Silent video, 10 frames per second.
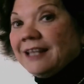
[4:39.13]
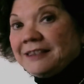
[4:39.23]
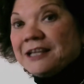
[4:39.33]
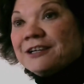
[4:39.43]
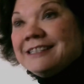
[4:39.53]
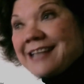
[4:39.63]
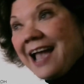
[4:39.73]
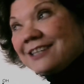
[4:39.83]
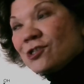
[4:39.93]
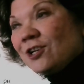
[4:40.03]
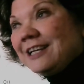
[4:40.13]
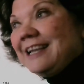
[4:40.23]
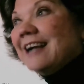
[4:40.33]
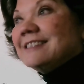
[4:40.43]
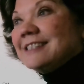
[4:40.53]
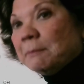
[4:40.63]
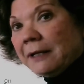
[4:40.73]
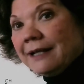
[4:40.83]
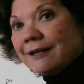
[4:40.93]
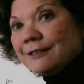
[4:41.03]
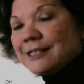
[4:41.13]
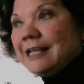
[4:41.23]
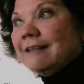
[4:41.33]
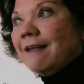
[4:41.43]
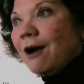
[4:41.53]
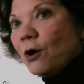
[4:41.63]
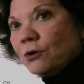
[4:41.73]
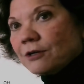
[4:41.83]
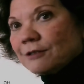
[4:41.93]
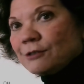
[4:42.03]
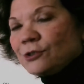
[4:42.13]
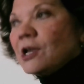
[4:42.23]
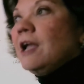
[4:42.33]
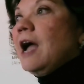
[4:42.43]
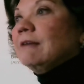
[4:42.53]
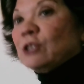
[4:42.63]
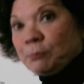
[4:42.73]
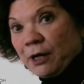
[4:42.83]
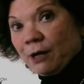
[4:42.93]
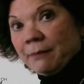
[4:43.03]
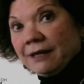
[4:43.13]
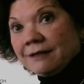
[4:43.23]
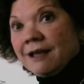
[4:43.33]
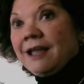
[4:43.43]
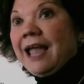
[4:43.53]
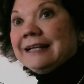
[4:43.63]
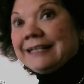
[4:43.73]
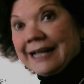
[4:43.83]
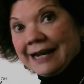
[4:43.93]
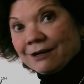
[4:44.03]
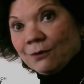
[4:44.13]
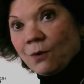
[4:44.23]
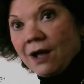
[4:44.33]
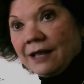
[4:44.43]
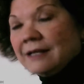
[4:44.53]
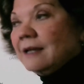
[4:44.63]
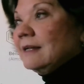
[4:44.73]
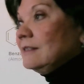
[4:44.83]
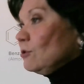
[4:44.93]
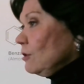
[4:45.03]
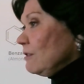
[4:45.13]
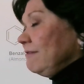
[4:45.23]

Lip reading: that there is actually a similarity in the odors of spearmint and caraway. So it's